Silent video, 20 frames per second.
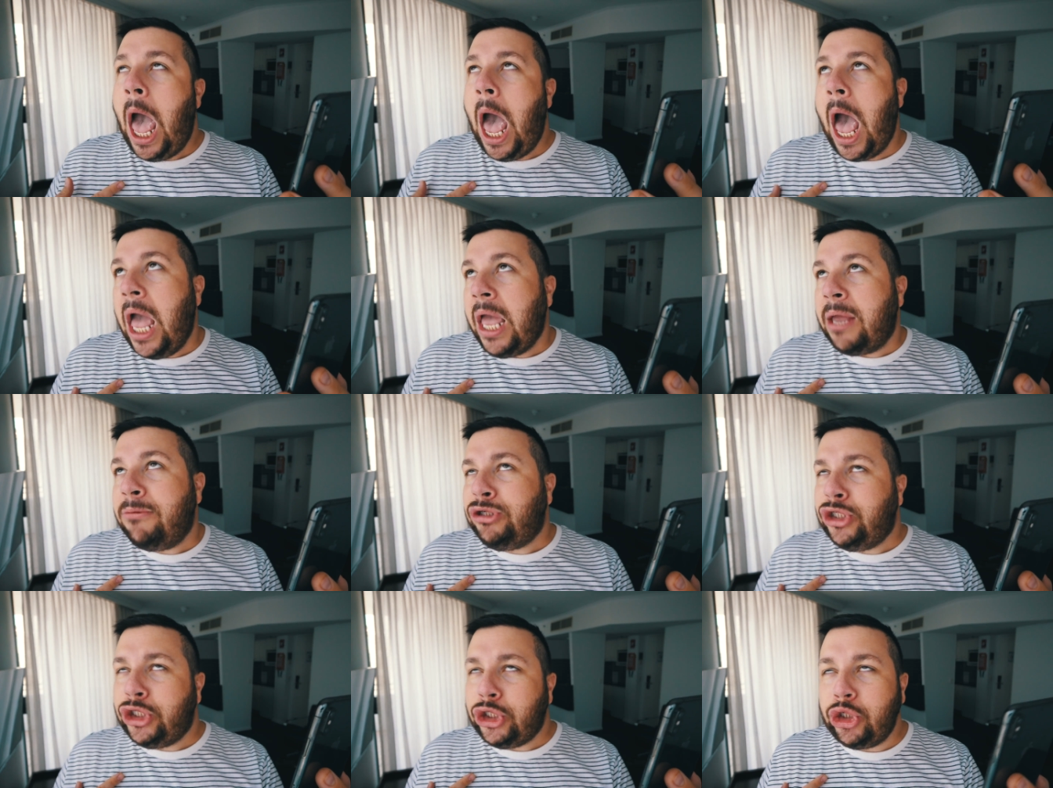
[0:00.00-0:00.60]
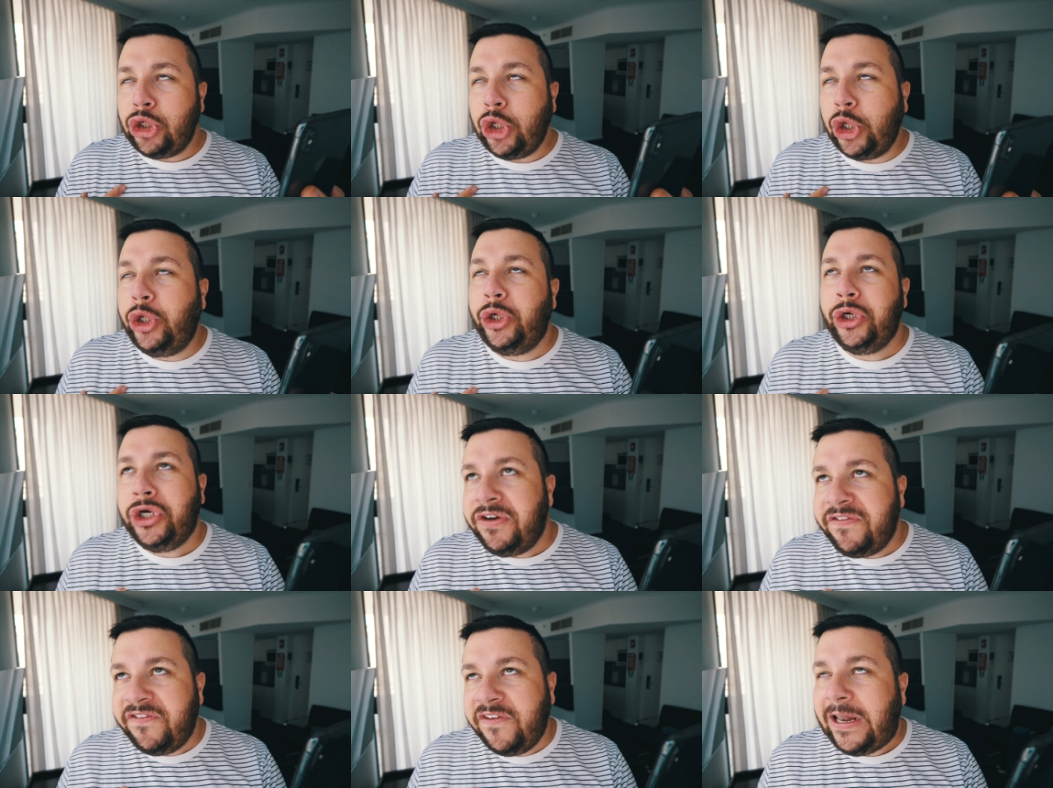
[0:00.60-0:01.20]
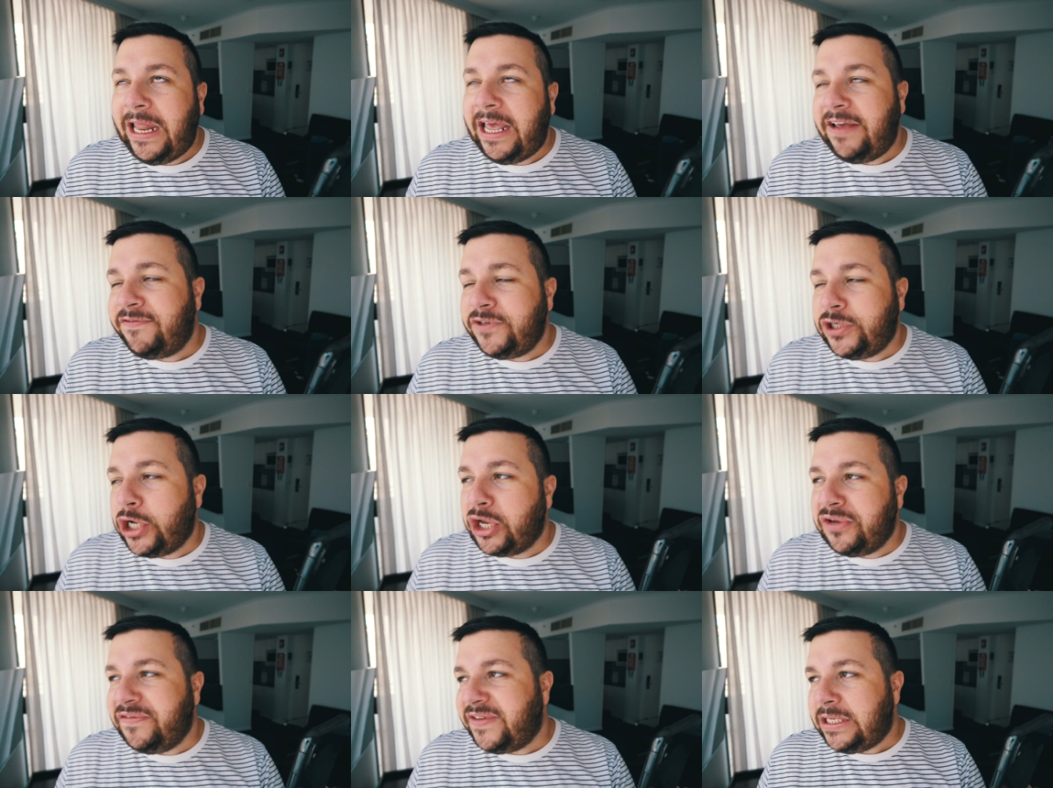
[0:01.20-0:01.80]
I am too good for
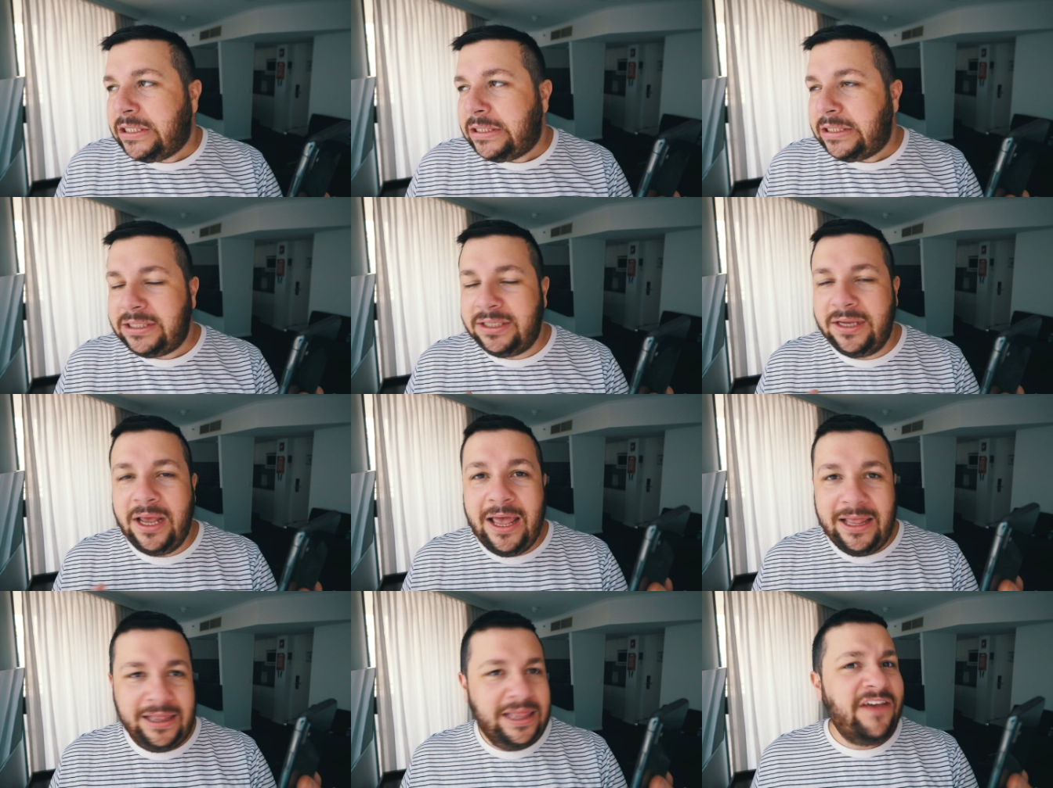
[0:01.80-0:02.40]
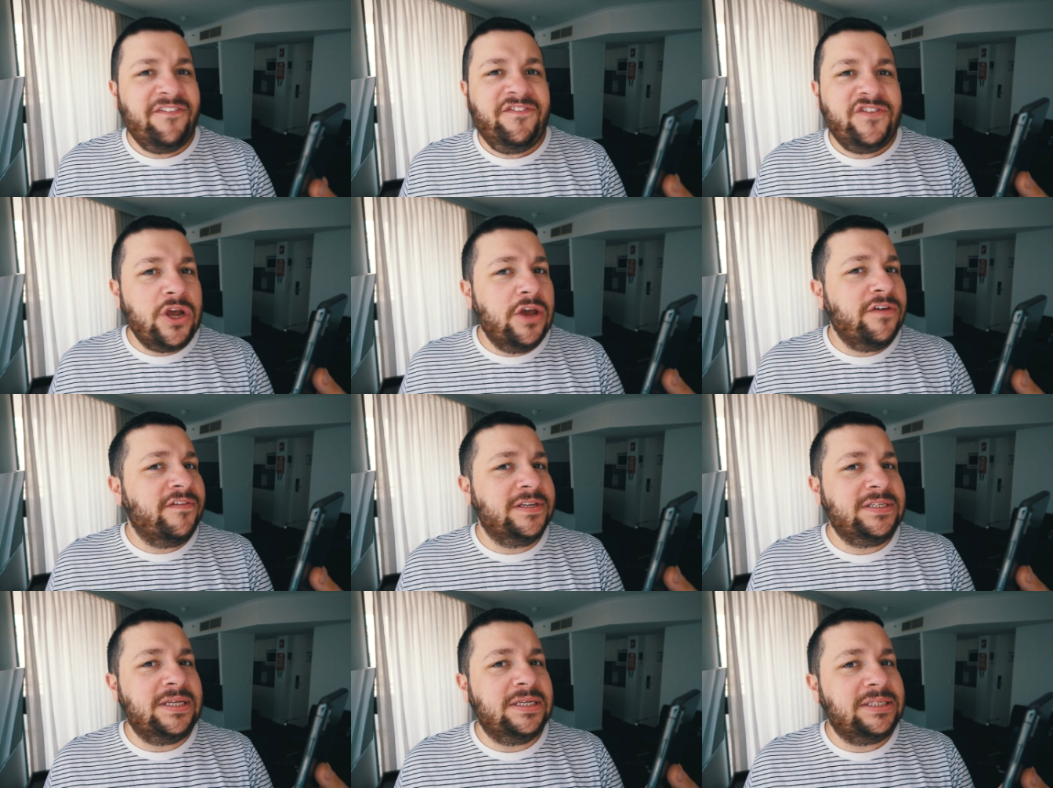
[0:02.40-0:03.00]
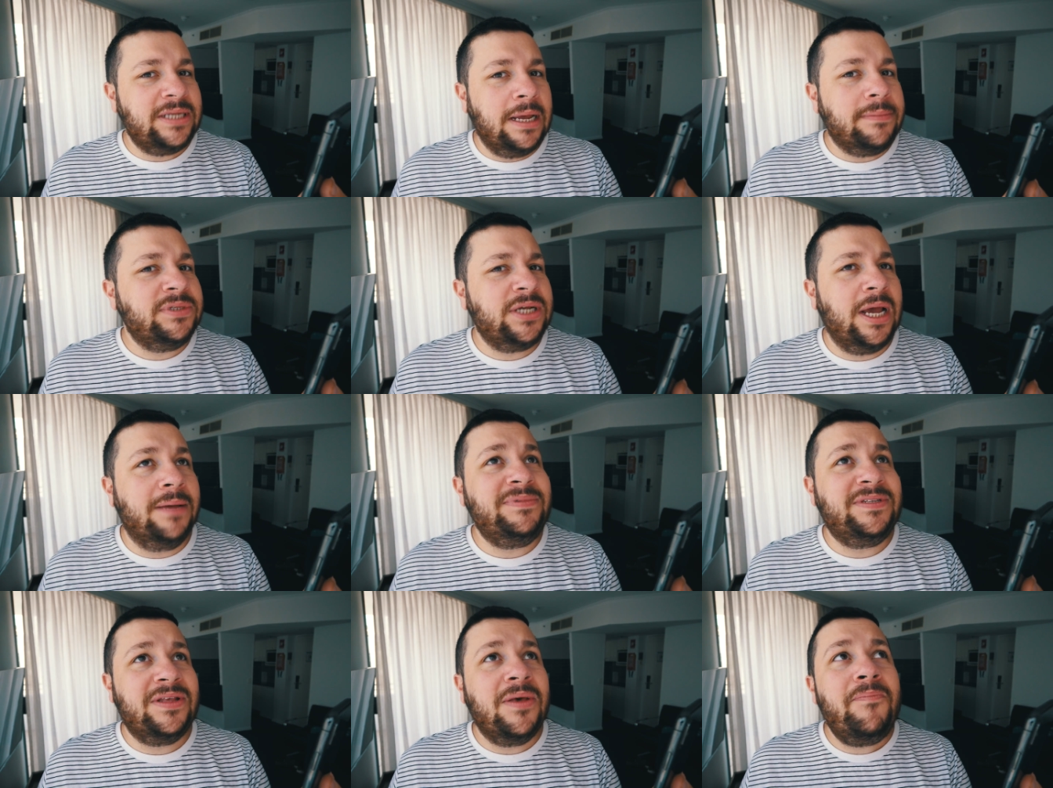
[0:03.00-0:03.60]
leftovers. Leftovers are
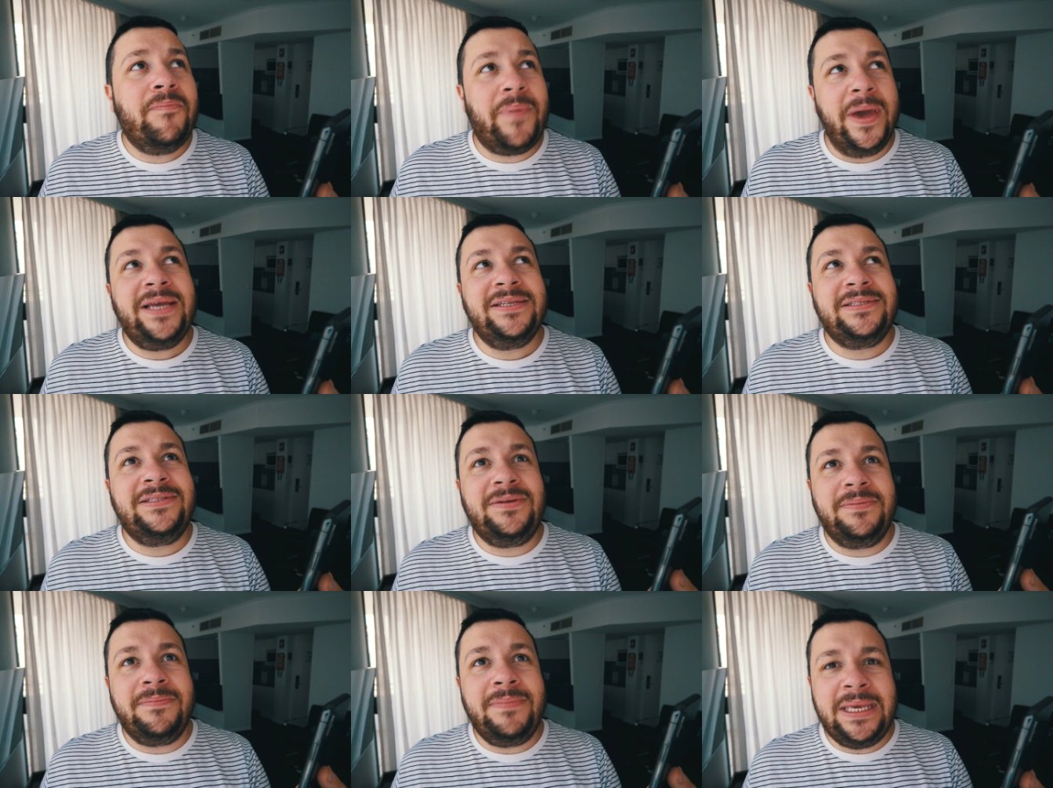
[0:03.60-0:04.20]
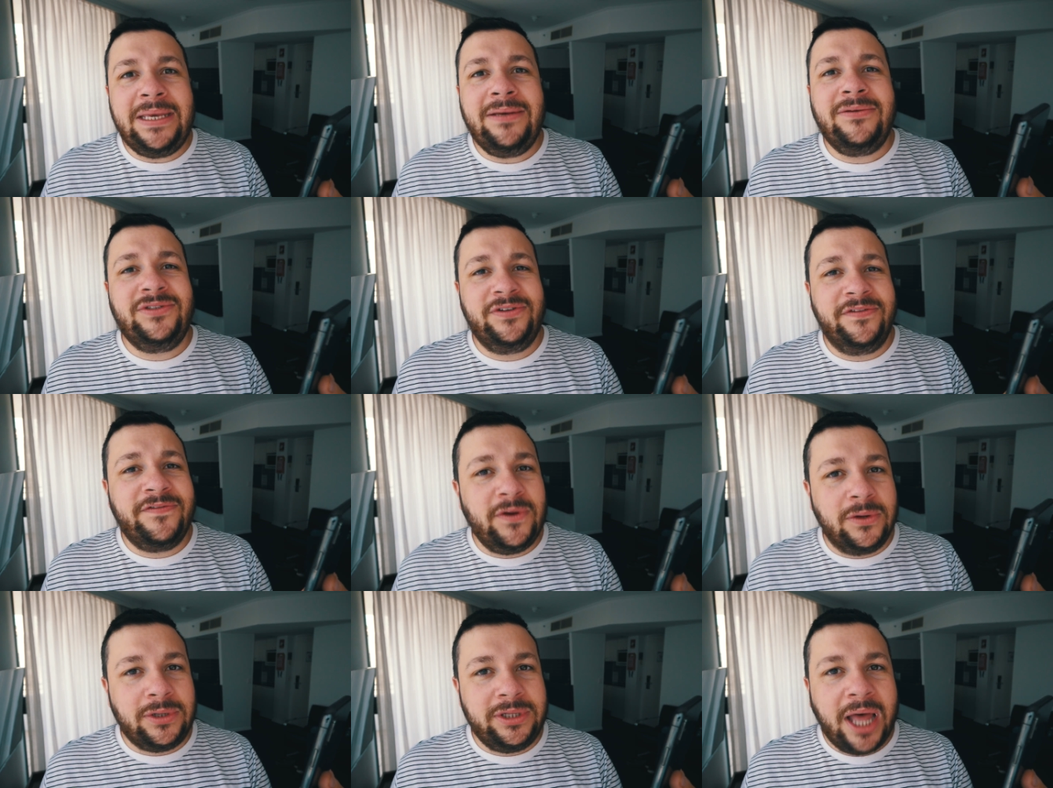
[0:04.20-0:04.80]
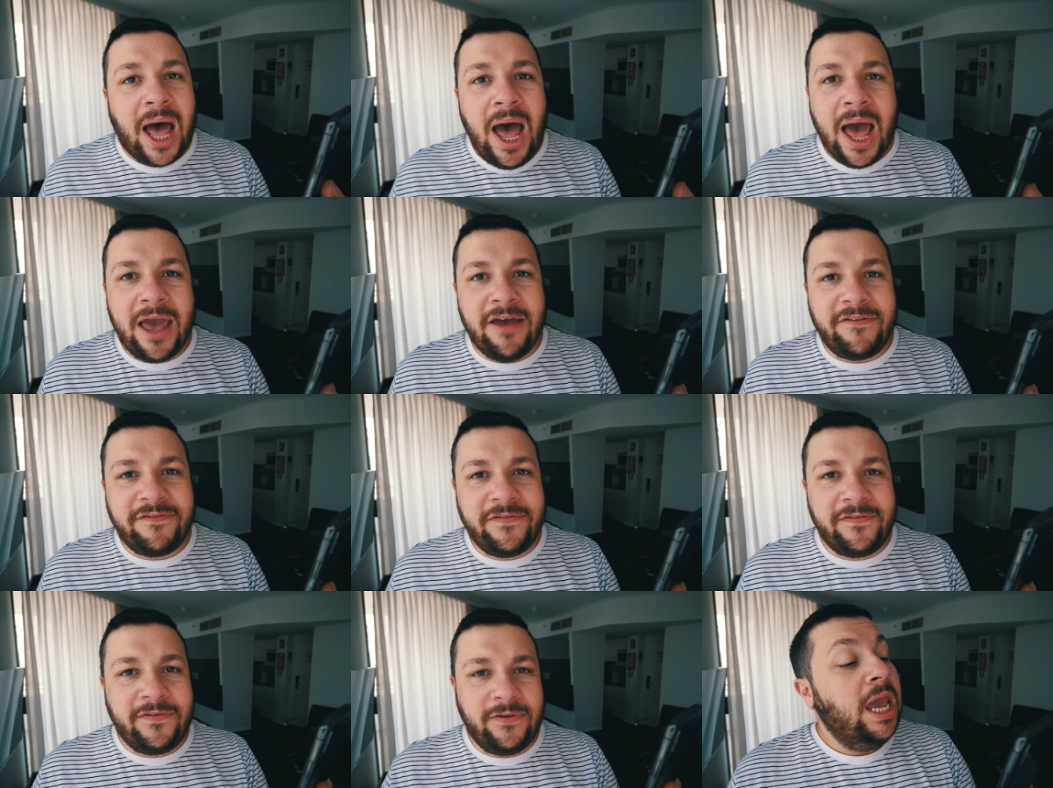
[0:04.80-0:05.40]
sometimes the best meals of your
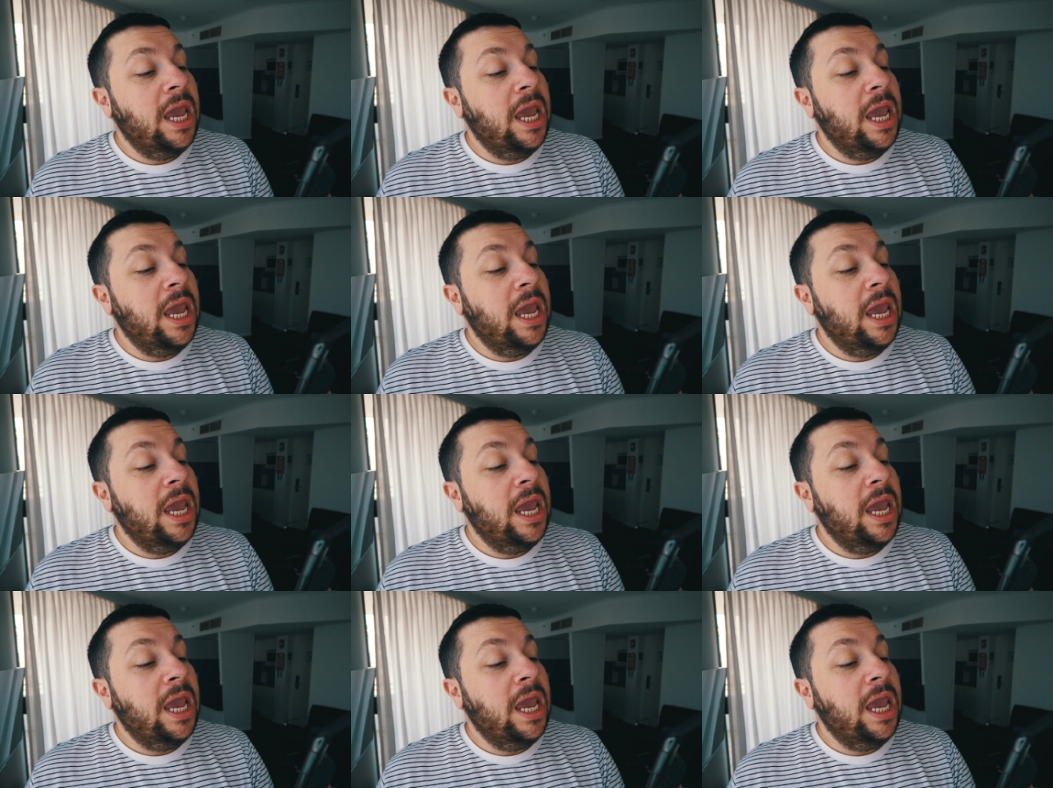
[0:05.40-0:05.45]
life.